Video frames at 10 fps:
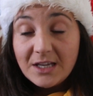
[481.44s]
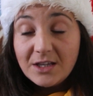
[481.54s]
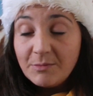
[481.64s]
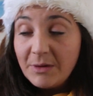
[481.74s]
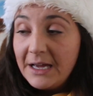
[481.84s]
in
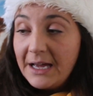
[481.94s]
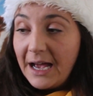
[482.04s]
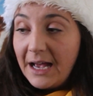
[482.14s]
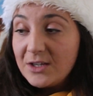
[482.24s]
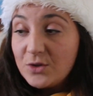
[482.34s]
them,
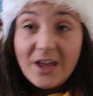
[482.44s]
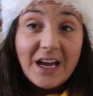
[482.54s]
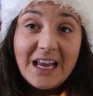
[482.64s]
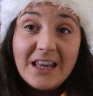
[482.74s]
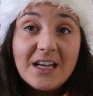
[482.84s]
so that
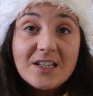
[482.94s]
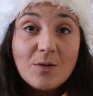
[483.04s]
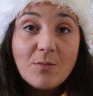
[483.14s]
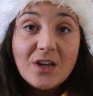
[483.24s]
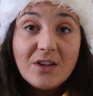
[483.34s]
again, that's
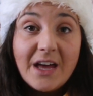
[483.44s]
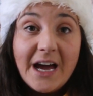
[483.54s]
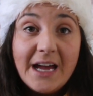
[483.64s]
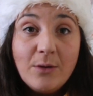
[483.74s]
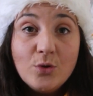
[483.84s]
something that
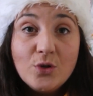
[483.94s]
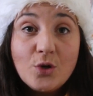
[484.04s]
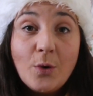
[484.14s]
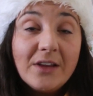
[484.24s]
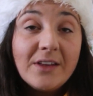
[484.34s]
I would
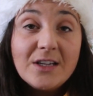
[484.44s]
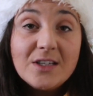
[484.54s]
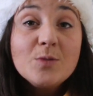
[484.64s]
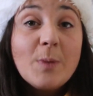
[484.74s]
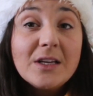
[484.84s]
quite like
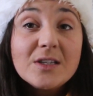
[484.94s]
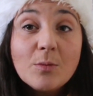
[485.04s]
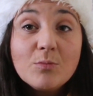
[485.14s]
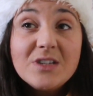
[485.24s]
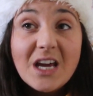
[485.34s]
to spend
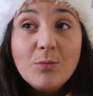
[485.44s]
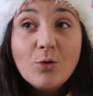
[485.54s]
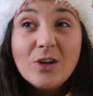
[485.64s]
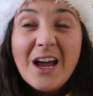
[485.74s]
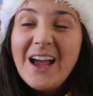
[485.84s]
some time
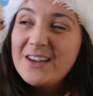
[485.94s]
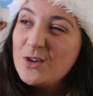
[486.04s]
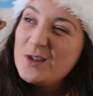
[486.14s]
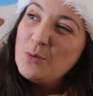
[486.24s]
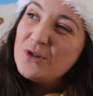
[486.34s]
on.
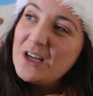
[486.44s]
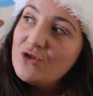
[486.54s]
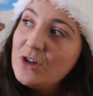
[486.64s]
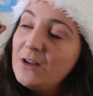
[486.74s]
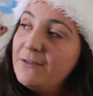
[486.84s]
So I suppose
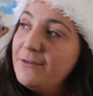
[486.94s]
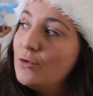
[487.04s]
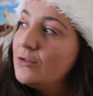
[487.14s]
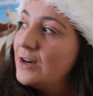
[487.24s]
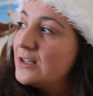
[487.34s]
that's really
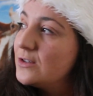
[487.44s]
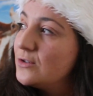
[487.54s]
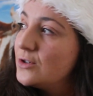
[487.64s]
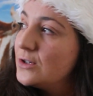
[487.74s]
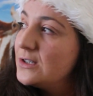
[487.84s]
4
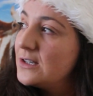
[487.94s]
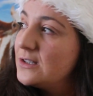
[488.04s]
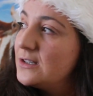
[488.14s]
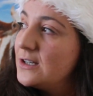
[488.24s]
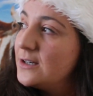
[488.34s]
resolutions,
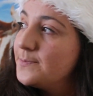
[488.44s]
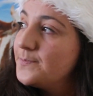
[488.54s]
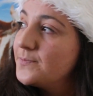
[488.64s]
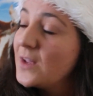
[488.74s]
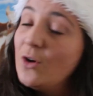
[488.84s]
isn't it?
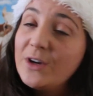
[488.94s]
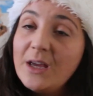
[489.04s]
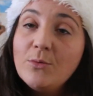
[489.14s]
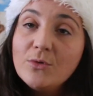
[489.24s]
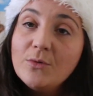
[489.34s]

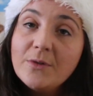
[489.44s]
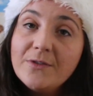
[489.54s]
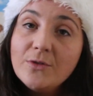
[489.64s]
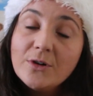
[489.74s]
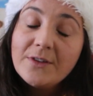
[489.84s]
Okay, we'll go with
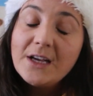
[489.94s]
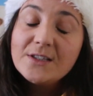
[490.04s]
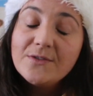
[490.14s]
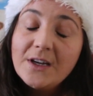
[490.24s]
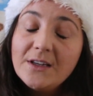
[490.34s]
4,
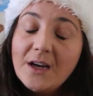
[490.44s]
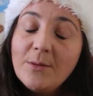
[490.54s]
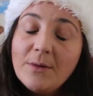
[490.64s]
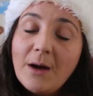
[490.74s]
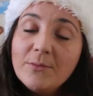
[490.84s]
that's fine.
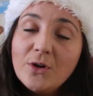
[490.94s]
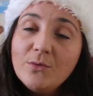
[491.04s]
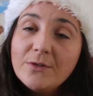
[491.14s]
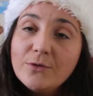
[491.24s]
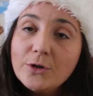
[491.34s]
I'm cool
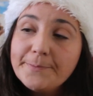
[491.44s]
with 4.